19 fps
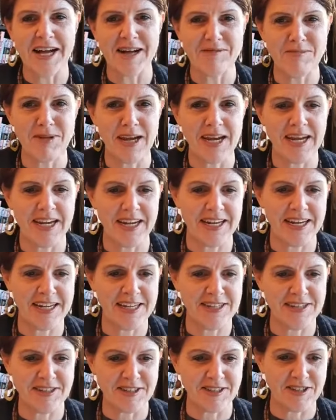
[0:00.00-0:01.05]
he
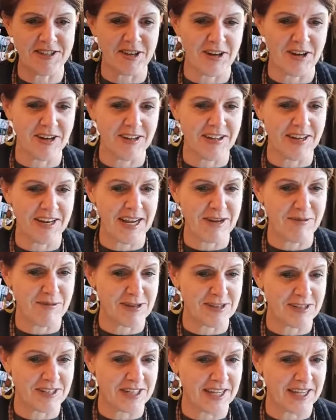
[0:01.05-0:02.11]
has decided that he
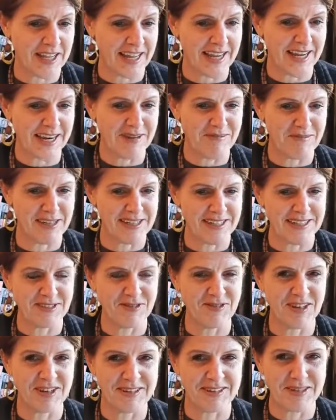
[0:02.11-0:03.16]
wants to claim this
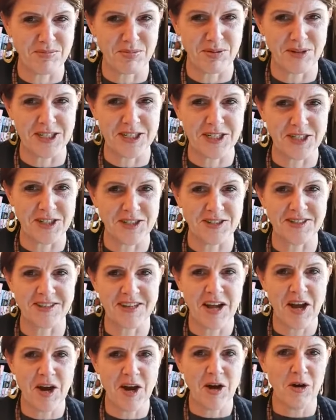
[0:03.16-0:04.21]
very precious
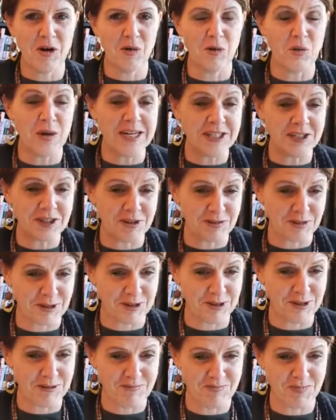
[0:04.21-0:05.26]
winter
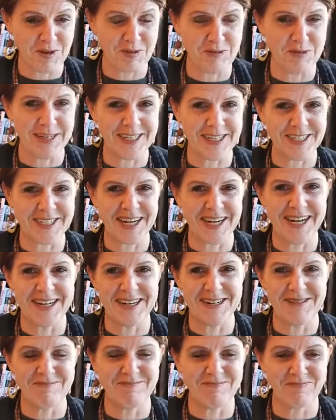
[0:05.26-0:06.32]
room, which
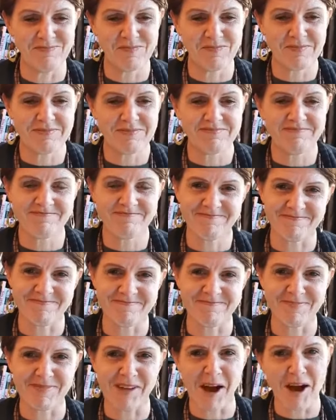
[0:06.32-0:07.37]
I'm
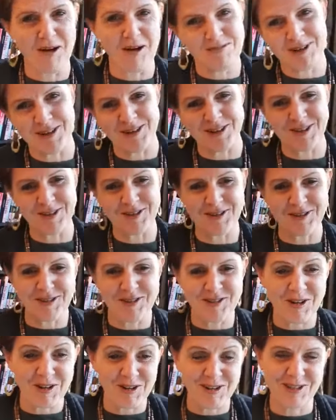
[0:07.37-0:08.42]
not
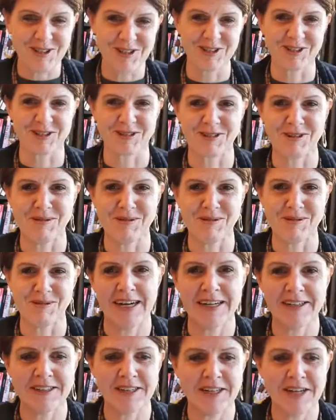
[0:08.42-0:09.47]
so sure
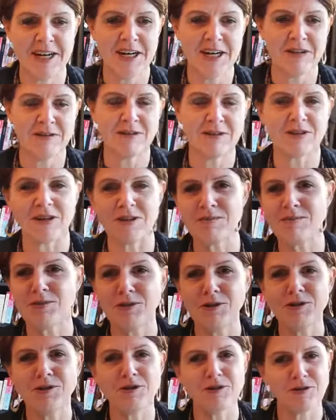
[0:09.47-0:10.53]
about. We've got
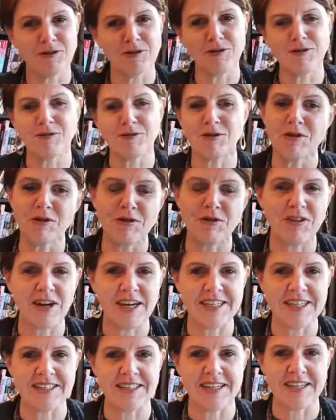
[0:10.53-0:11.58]
beautiful
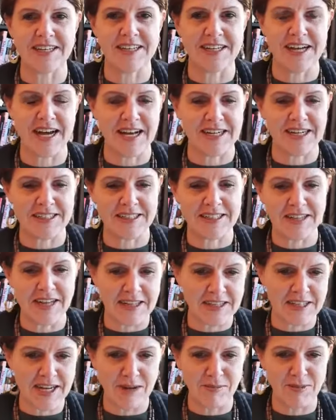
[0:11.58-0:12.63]
north-facing
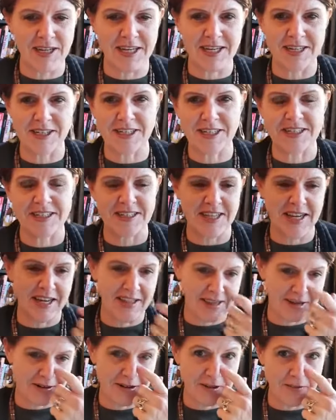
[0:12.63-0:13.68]
sun coming in. You can see it
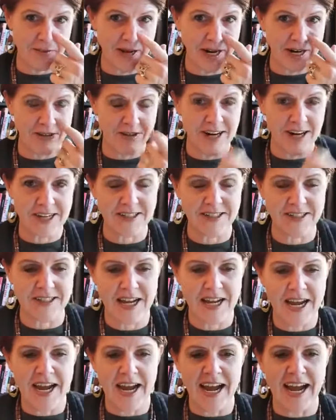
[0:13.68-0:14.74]
there in the background.
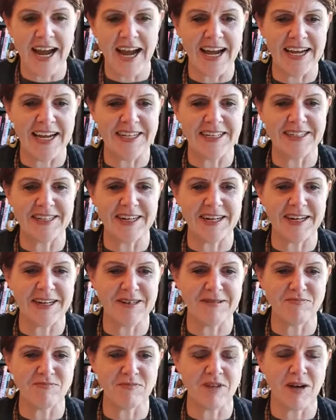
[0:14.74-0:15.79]
And
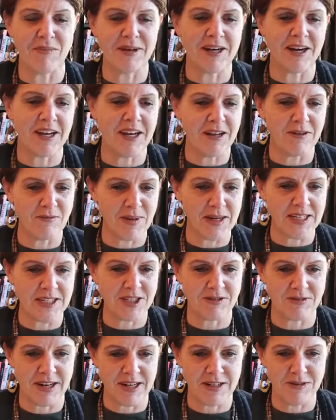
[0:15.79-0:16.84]
I mean, I love being
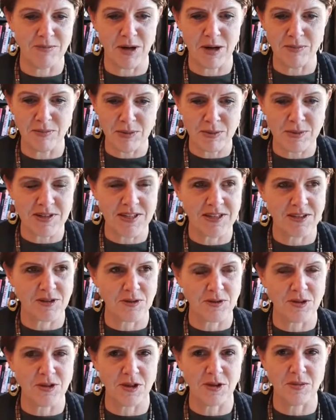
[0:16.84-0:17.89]
surrounded by books. It's
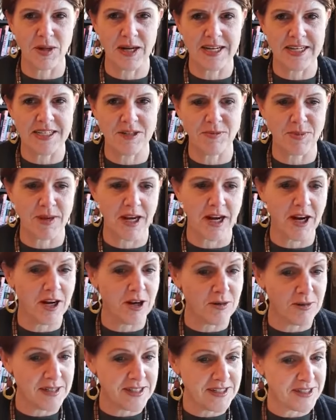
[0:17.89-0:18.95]
also where his
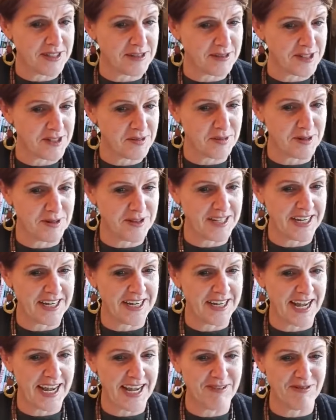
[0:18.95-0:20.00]
piano is. So I suppose he
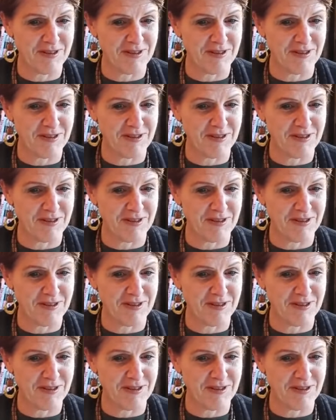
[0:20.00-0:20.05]
can have a